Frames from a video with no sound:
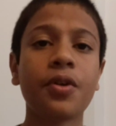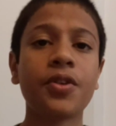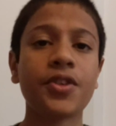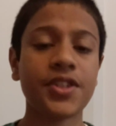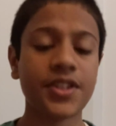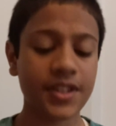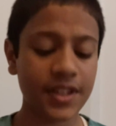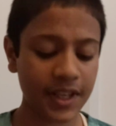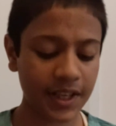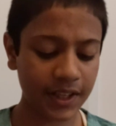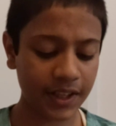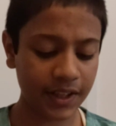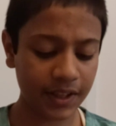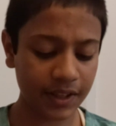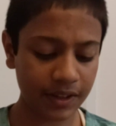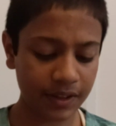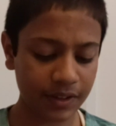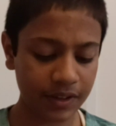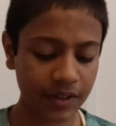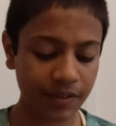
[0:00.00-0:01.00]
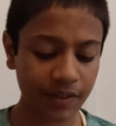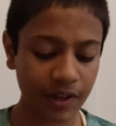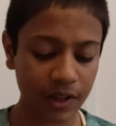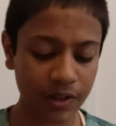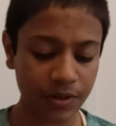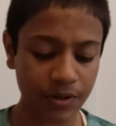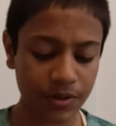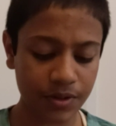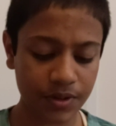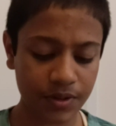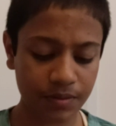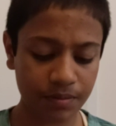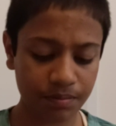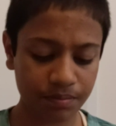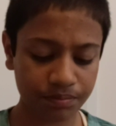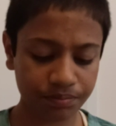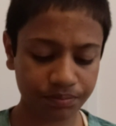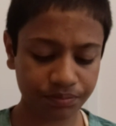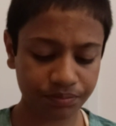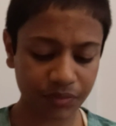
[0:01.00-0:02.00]
or seek the values
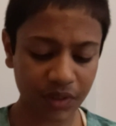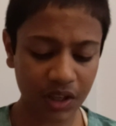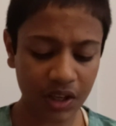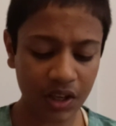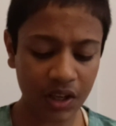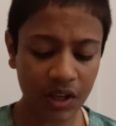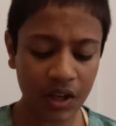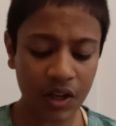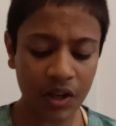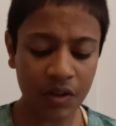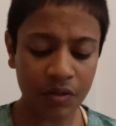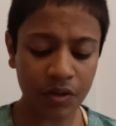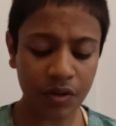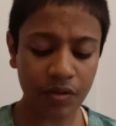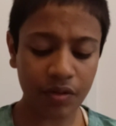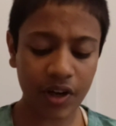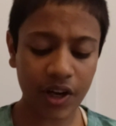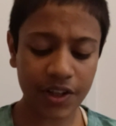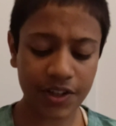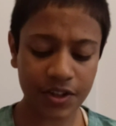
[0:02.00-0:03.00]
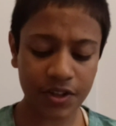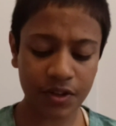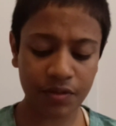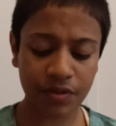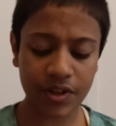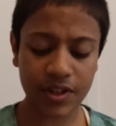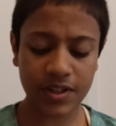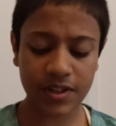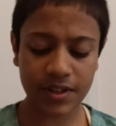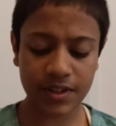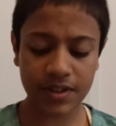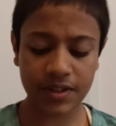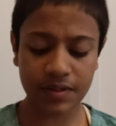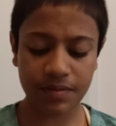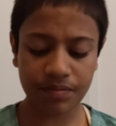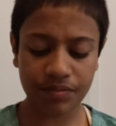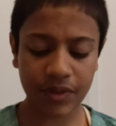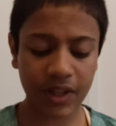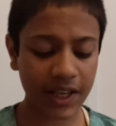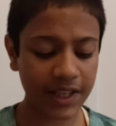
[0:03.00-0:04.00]
for a variety of reasons,
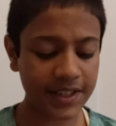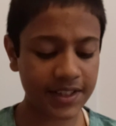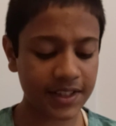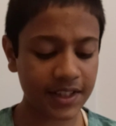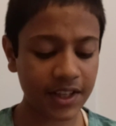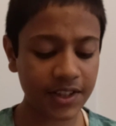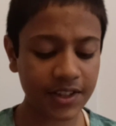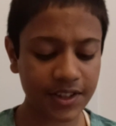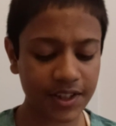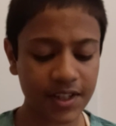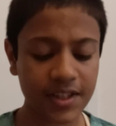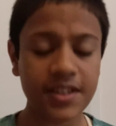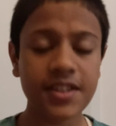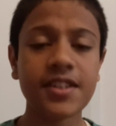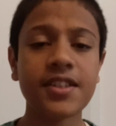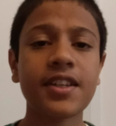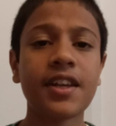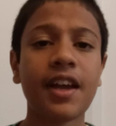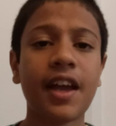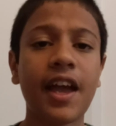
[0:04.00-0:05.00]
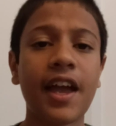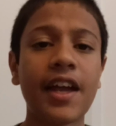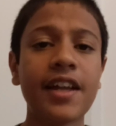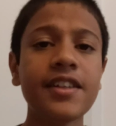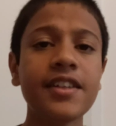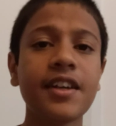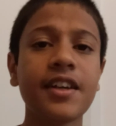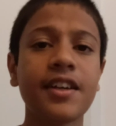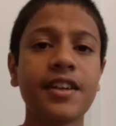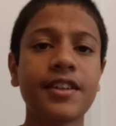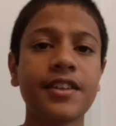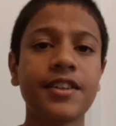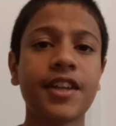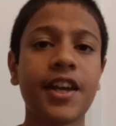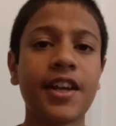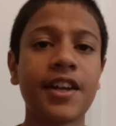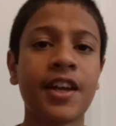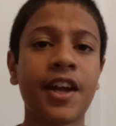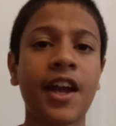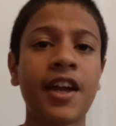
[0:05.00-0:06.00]
like scientists and
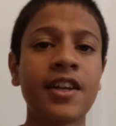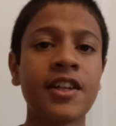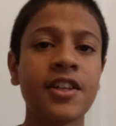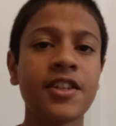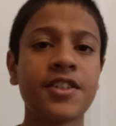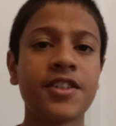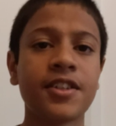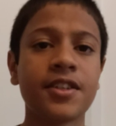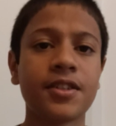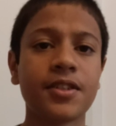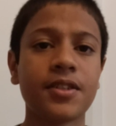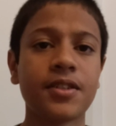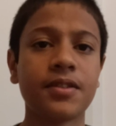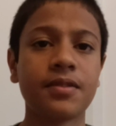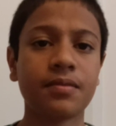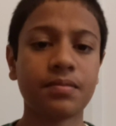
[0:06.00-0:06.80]
data analysts.